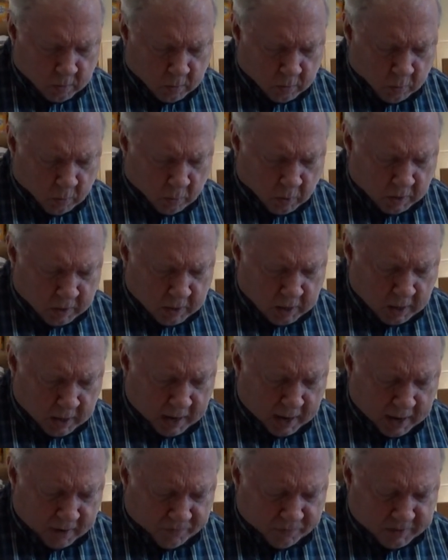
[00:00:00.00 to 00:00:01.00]

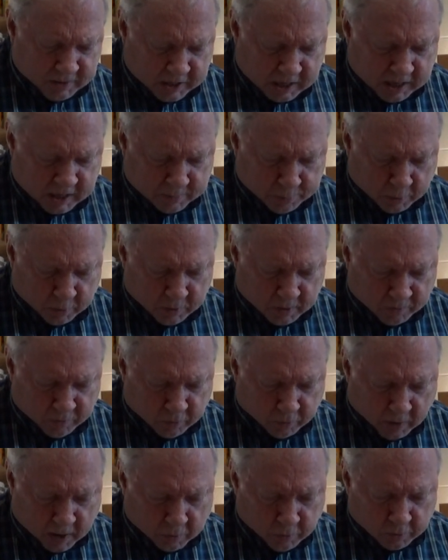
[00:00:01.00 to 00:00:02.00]
1/2 teaspoon of
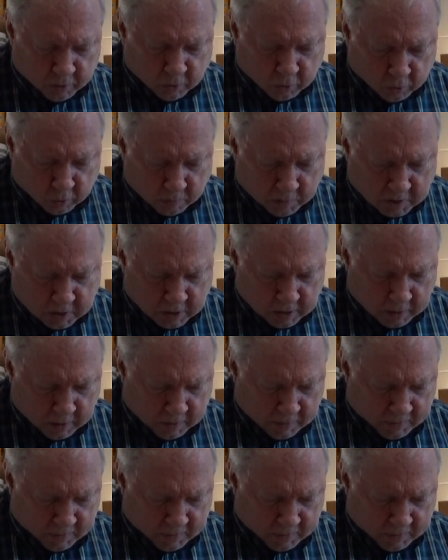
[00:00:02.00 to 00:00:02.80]
ground cumin,